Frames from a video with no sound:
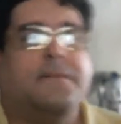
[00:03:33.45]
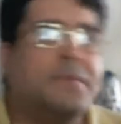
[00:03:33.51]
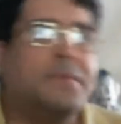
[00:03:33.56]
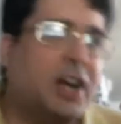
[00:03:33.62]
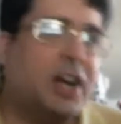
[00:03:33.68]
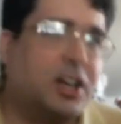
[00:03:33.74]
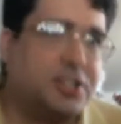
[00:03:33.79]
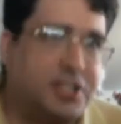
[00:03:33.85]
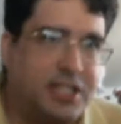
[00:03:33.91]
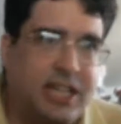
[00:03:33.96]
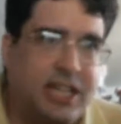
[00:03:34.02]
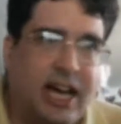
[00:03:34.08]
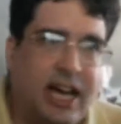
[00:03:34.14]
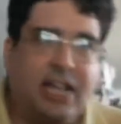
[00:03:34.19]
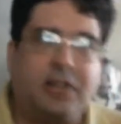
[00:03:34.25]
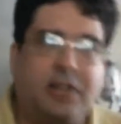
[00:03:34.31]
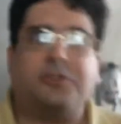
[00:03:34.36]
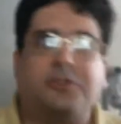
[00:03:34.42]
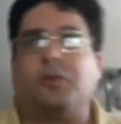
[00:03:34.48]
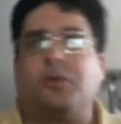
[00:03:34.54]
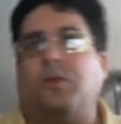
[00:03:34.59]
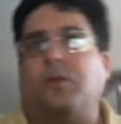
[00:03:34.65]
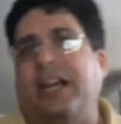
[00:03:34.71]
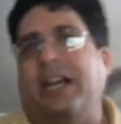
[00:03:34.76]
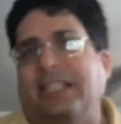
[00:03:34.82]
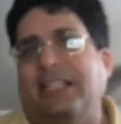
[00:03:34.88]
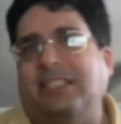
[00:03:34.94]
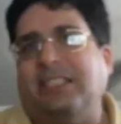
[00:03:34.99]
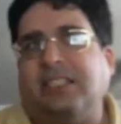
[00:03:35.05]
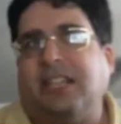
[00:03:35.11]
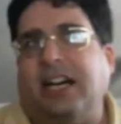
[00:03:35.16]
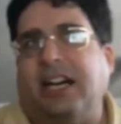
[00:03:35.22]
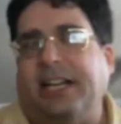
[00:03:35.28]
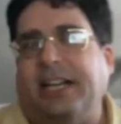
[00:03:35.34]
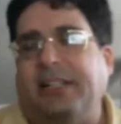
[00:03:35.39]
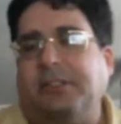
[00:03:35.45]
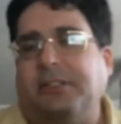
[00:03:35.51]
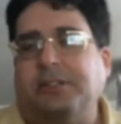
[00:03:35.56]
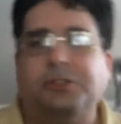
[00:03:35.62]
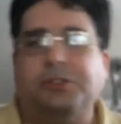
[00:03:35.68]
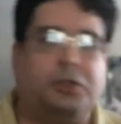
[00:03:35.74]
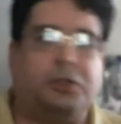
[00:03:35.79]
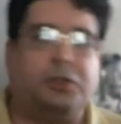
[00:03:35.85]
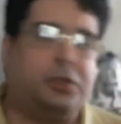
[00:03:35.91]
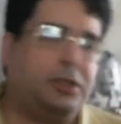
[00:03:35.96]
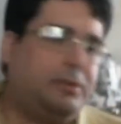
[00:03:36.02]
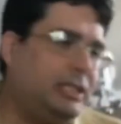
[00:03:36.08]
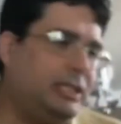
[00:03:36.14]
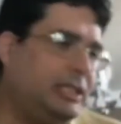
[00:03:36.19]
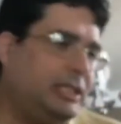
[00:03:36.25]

art styles or writing styles or